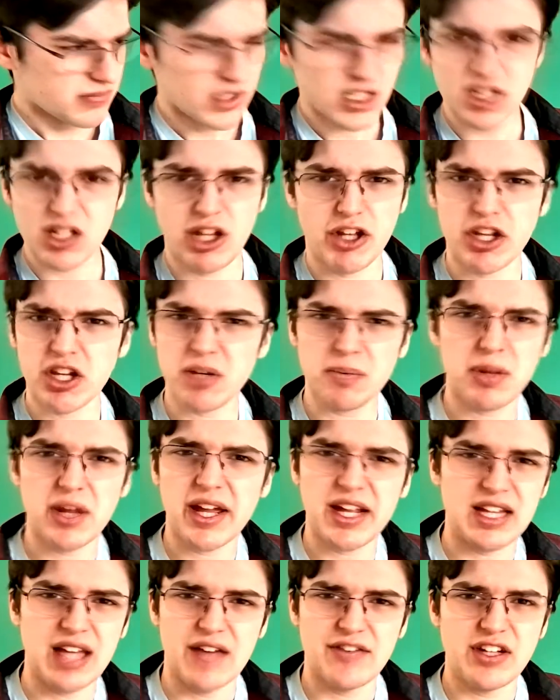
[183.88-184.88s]
you can play
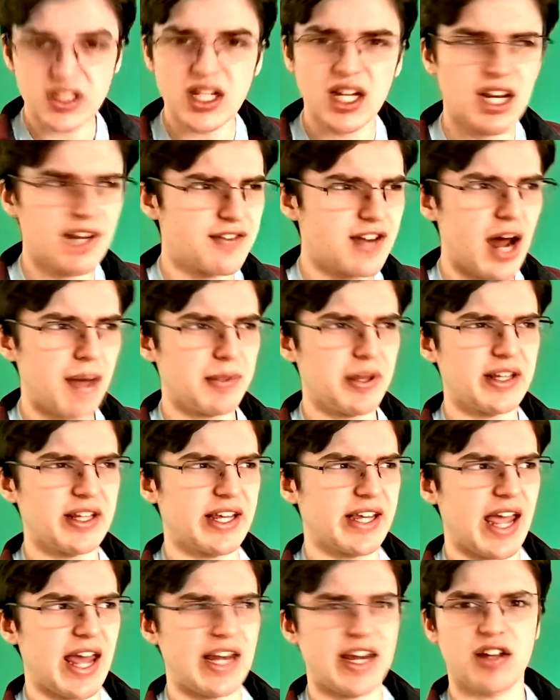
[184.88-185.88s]
11 and have not played,
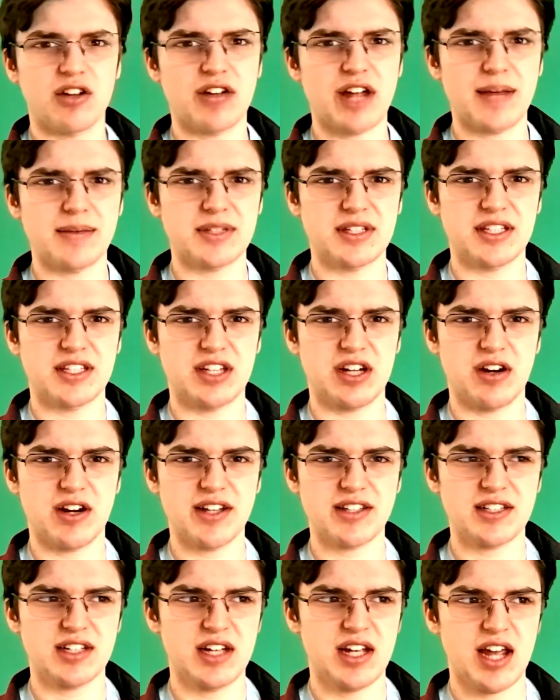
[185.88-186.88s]
like, any other games in the series,
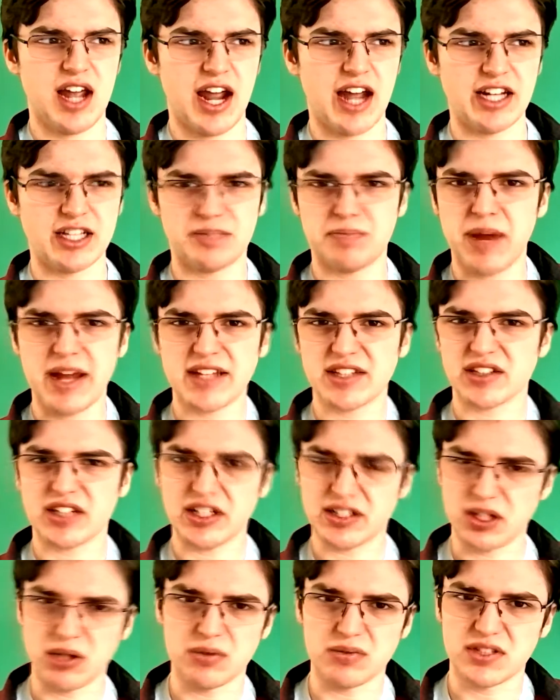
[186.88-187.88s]
and it's basically its
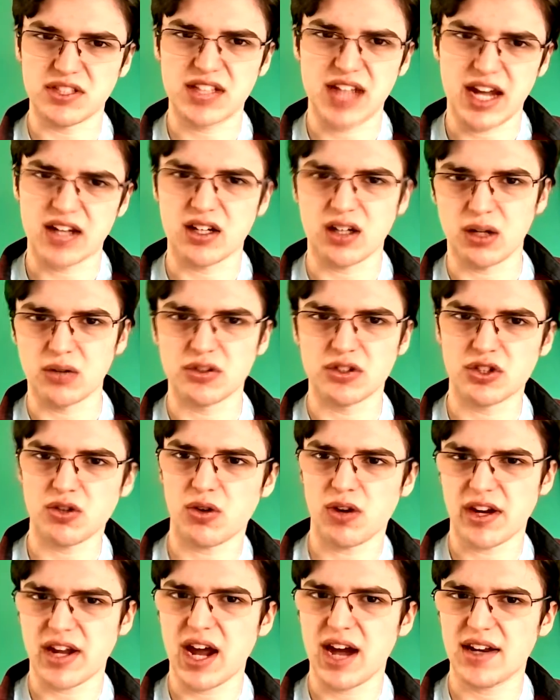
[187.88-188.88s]
own standalone story
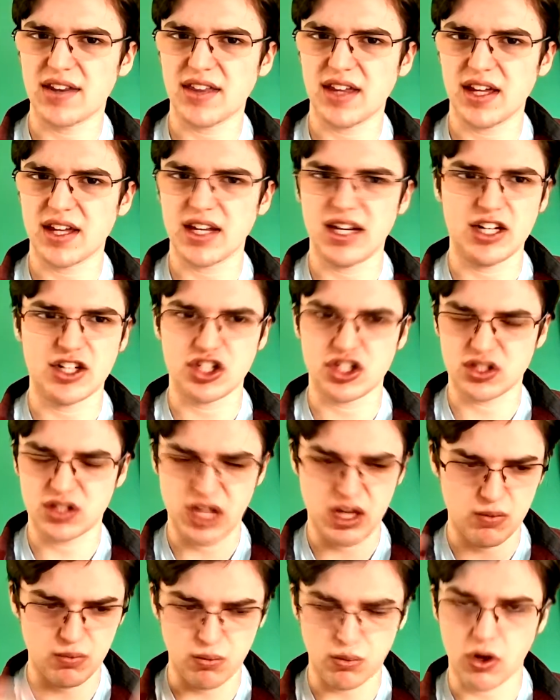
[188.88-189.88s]
kind of thing, and
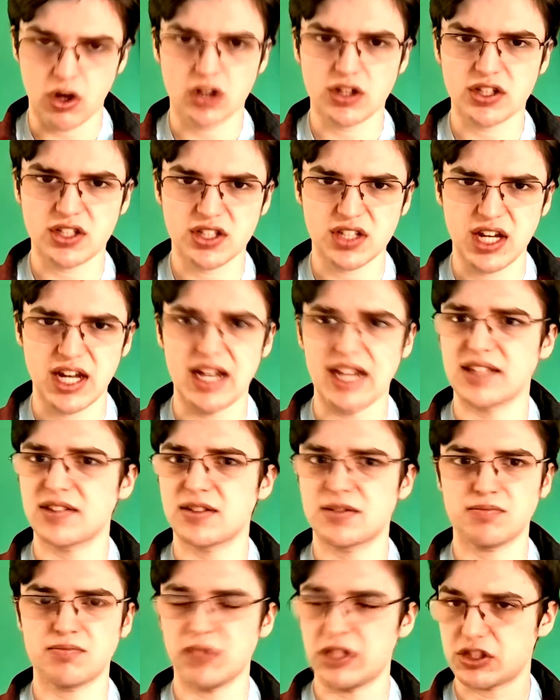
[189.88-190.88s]
it works, and
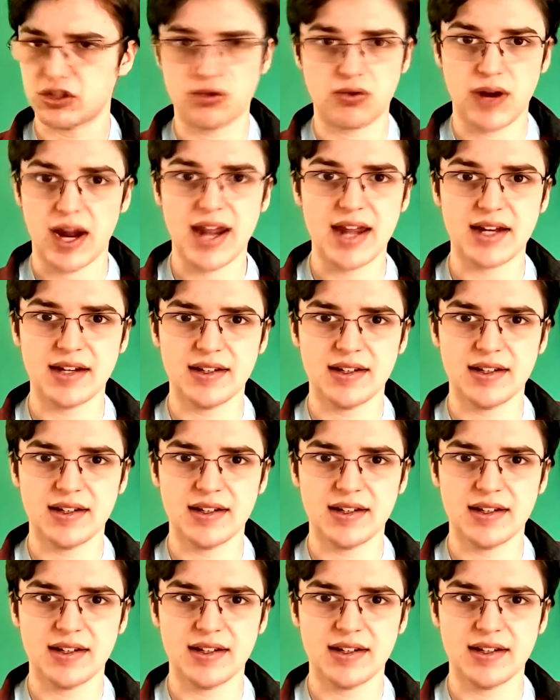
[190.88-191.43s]
it's great.